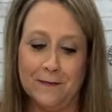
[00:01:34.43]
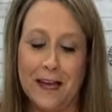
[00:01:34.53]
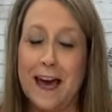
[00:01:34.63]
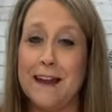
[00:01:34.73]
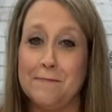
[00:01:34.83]
we
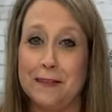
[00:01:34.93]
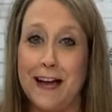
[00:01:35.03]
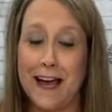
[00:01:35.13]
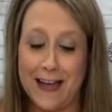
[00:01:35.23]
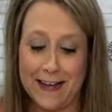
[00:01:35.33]
had a
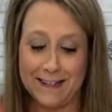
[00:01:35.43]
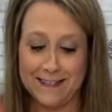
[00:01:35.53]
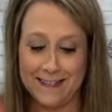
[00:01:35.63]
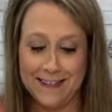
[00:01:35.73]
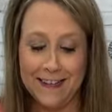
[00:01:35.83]

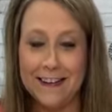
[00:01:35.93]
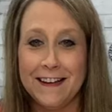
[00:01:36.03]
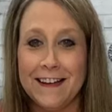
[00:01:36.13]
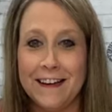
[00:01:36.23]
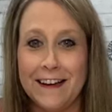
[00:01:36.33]
blast.
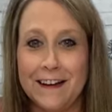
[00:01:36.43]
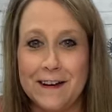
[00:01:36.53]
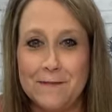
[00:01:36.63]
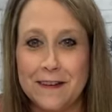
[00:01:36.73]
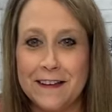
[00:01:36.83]

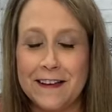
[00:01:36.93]
Um,